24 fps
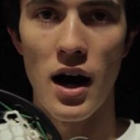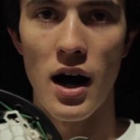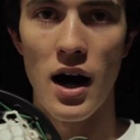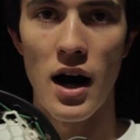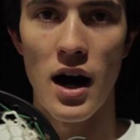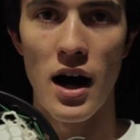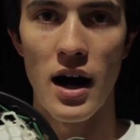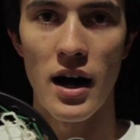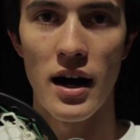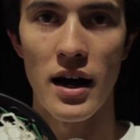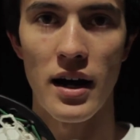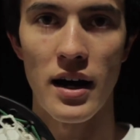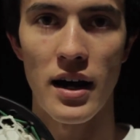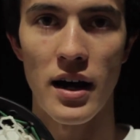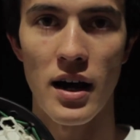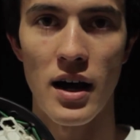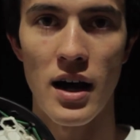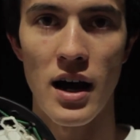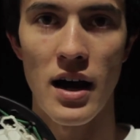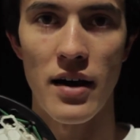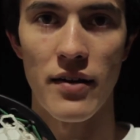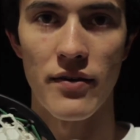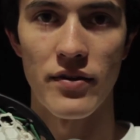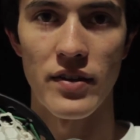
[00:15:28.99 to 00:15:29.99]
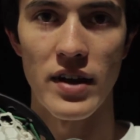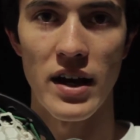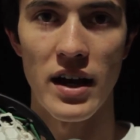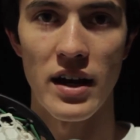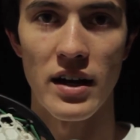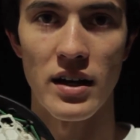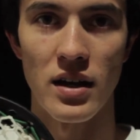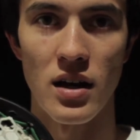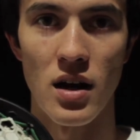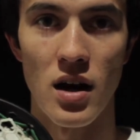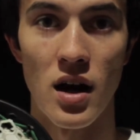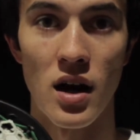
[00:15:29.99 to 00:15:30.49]
I have
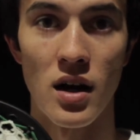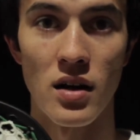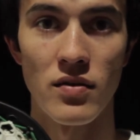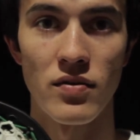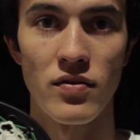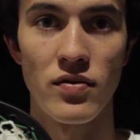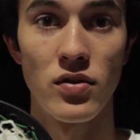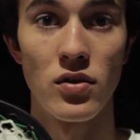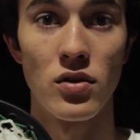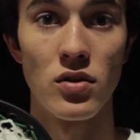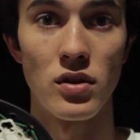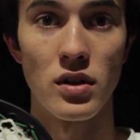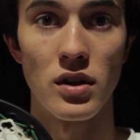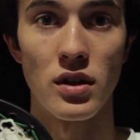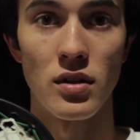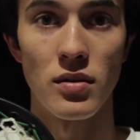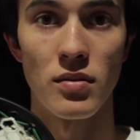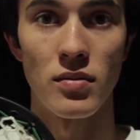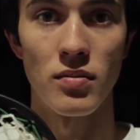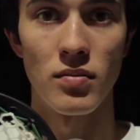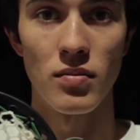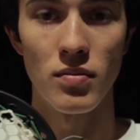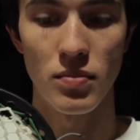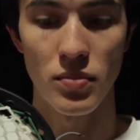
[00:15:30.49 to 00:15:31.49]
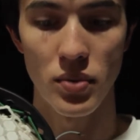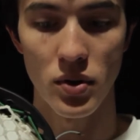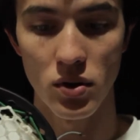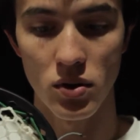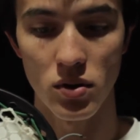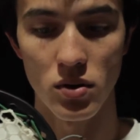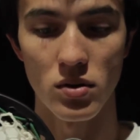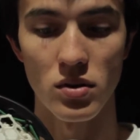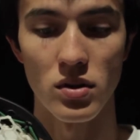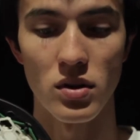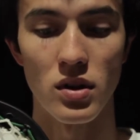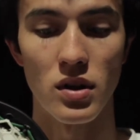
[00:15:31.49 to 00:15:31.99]
that knot fully
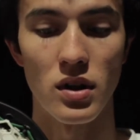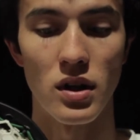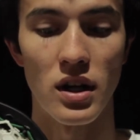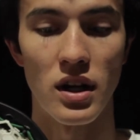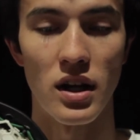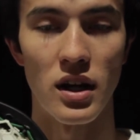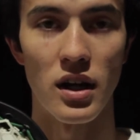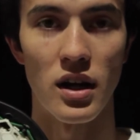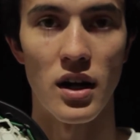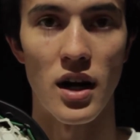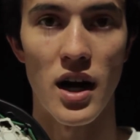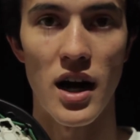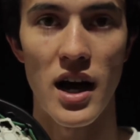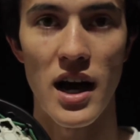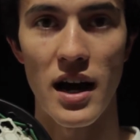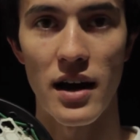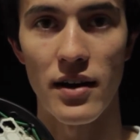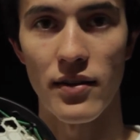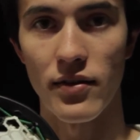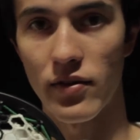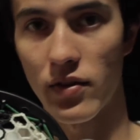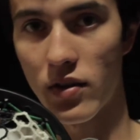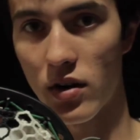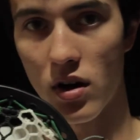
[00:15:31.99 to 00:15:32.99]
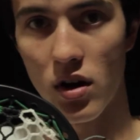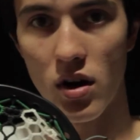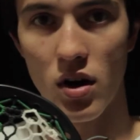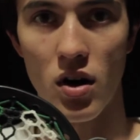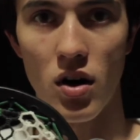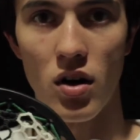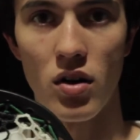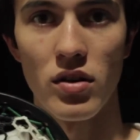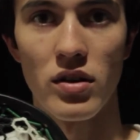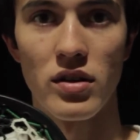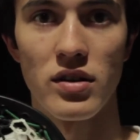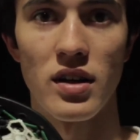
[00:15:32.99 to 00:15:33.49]
pulled and I have
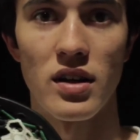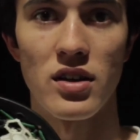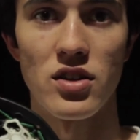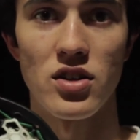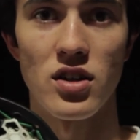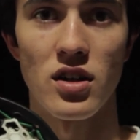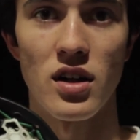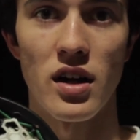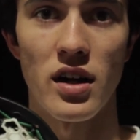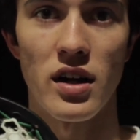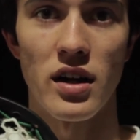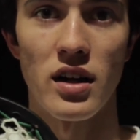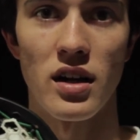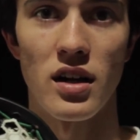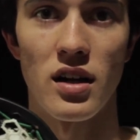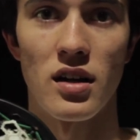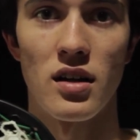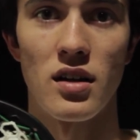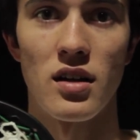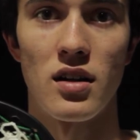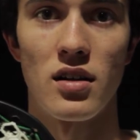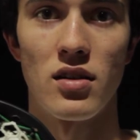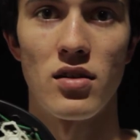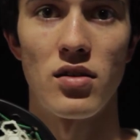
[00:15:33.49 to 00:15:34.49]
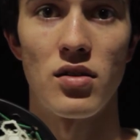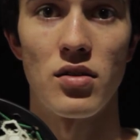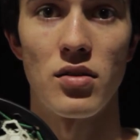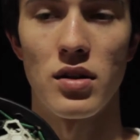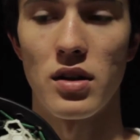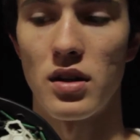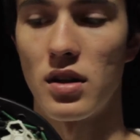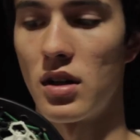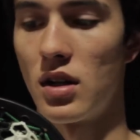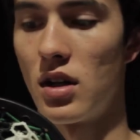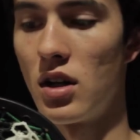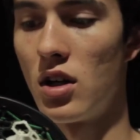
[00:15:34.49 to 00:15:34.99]
all the tension I can get into
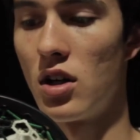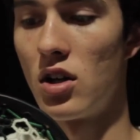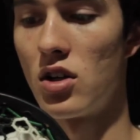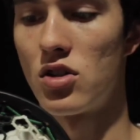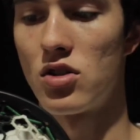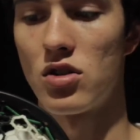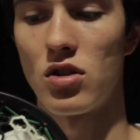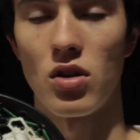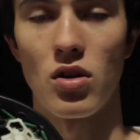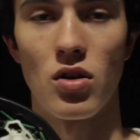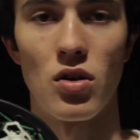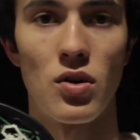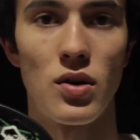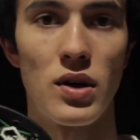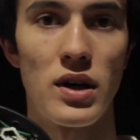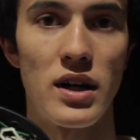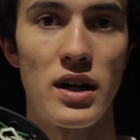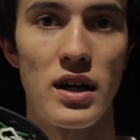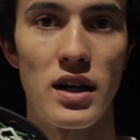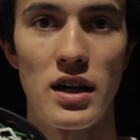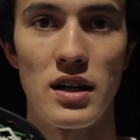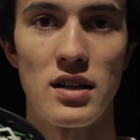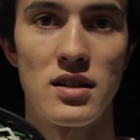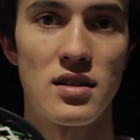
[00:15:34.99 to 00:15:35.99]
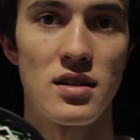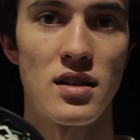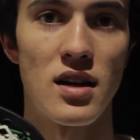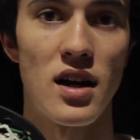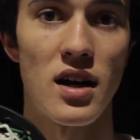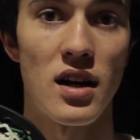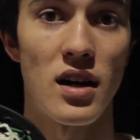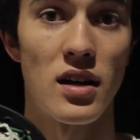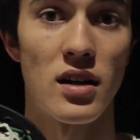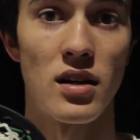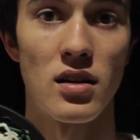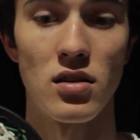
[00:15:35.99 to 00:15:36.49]
it. So it's not
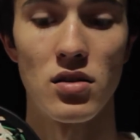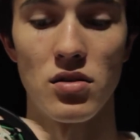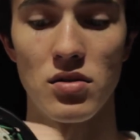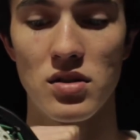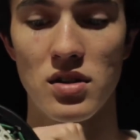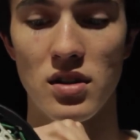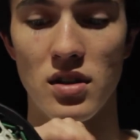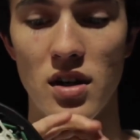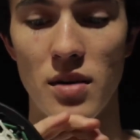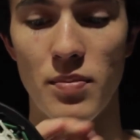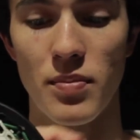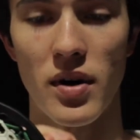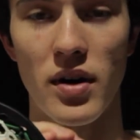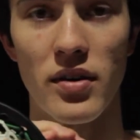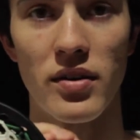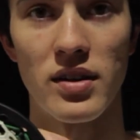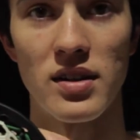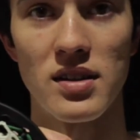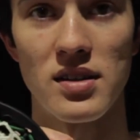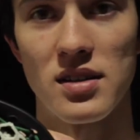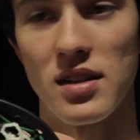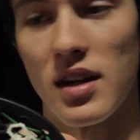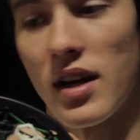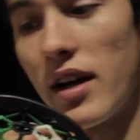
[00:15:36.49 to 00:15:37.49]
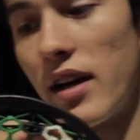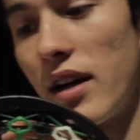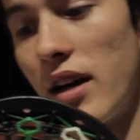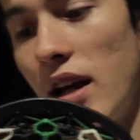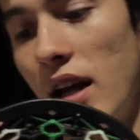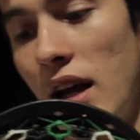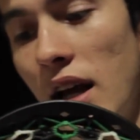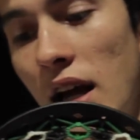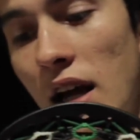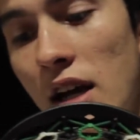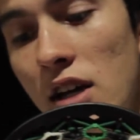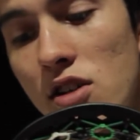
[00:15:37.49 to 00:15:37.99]
going to loosen up on this side.
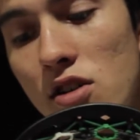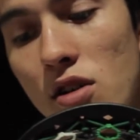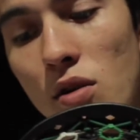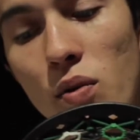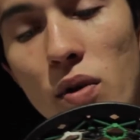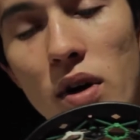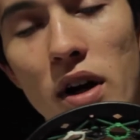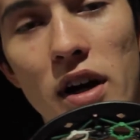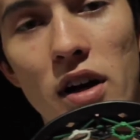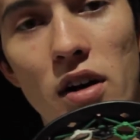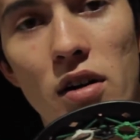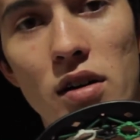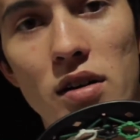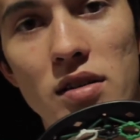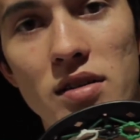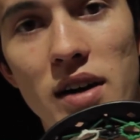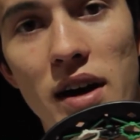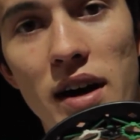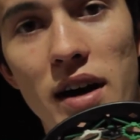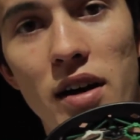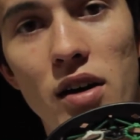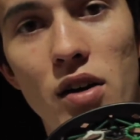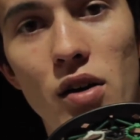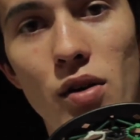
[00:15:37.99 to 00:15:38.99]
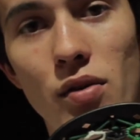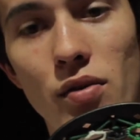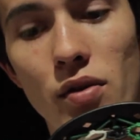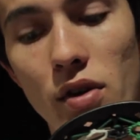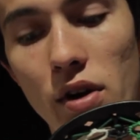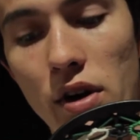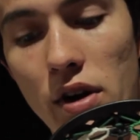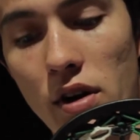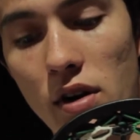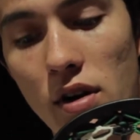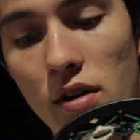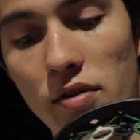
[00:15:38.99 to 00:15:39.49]
So when I go to tie it over
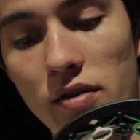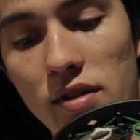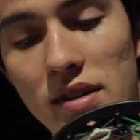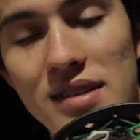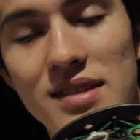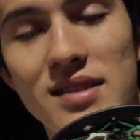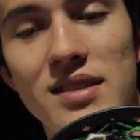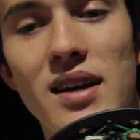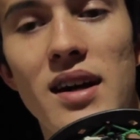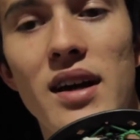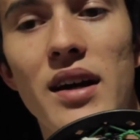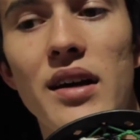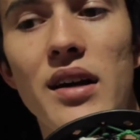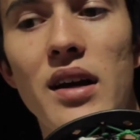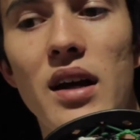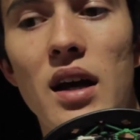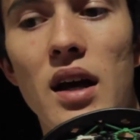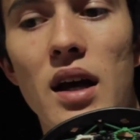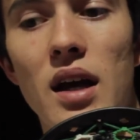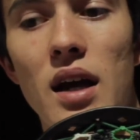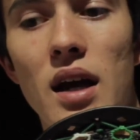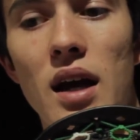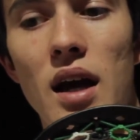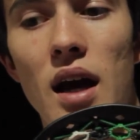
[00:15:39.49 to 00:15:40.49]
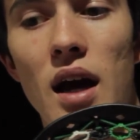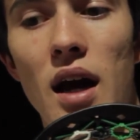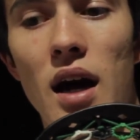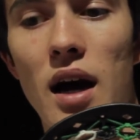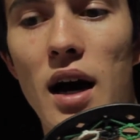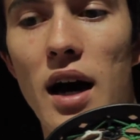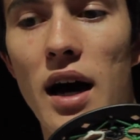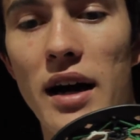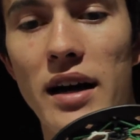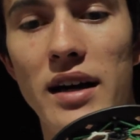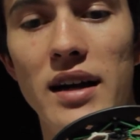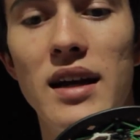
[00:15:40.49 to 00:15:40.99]
here on this side,
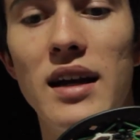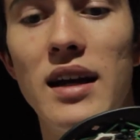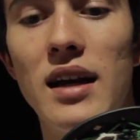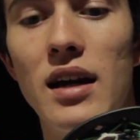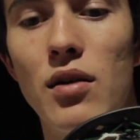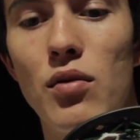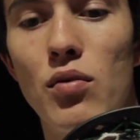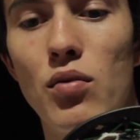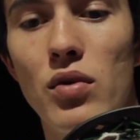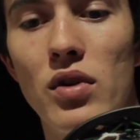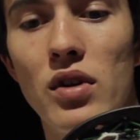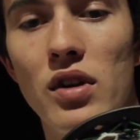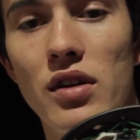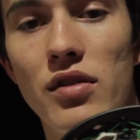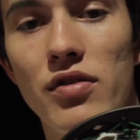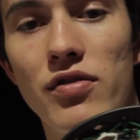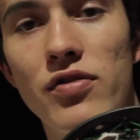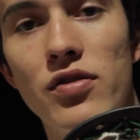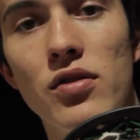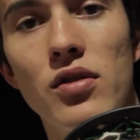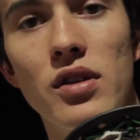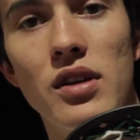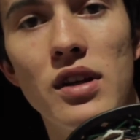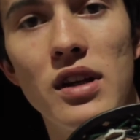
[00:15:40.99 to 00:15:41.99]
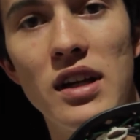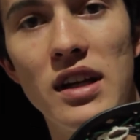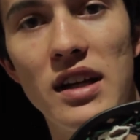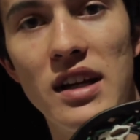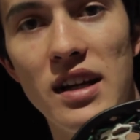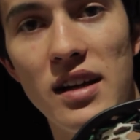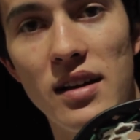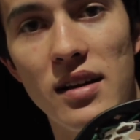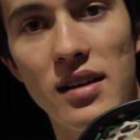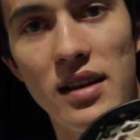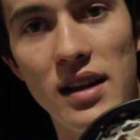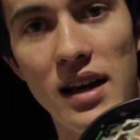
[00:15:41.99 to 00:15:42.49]
I can't really fully
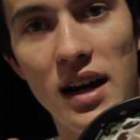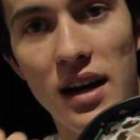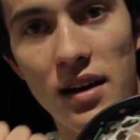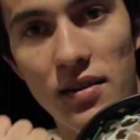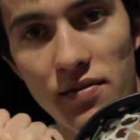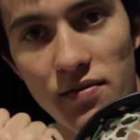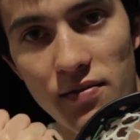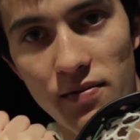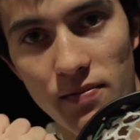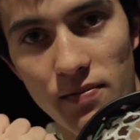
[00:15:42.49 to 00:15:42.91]
get that